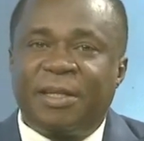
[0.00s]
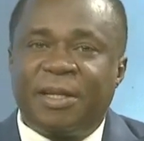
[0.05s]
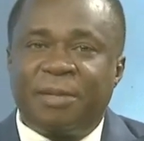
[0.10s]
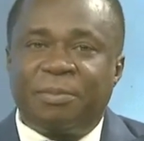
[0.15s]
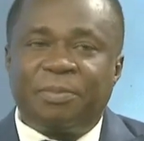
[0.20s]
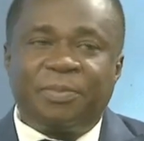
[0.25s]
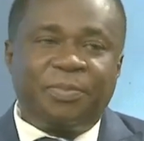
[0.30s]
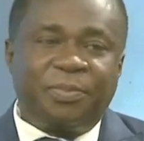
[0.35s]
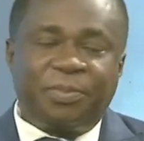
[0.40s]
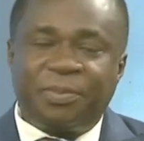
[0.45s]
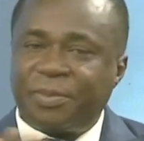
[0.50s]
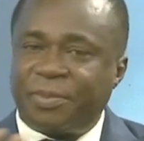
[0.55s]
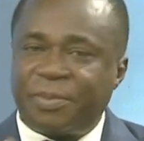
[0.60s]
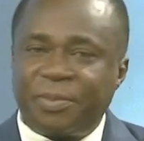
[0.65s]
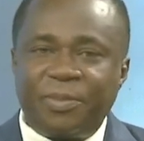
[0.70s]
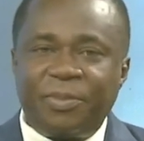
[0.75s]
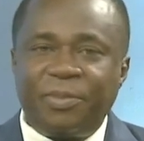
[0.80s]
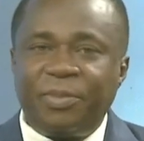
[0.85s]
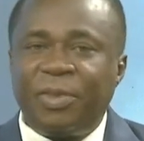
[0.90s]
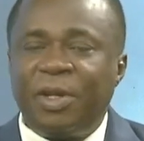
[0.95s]
them,
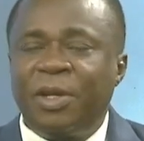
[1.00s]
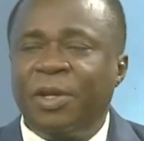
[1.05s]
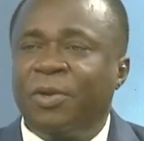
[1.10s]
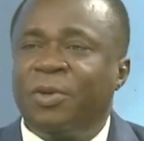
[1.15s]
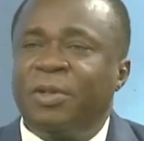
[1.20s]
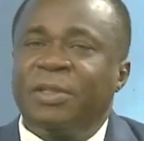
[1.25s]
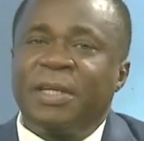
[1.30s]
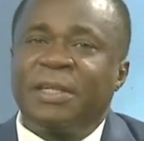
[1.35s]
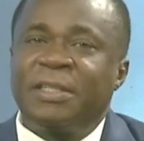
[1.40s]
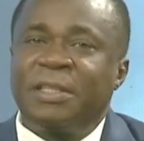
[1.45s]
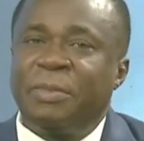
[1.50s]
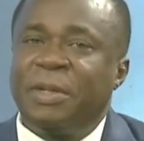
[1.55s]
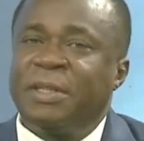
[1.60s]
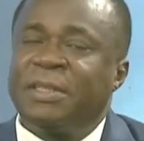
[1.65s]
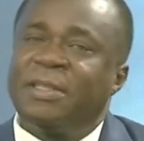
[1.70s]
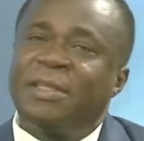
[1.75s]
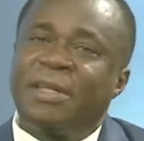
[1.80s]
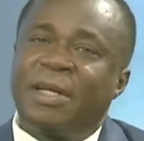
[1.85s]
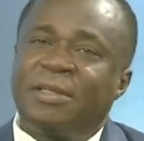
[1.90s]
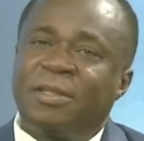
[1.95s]
it's
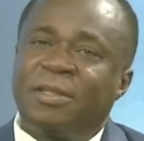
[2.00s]
estimating that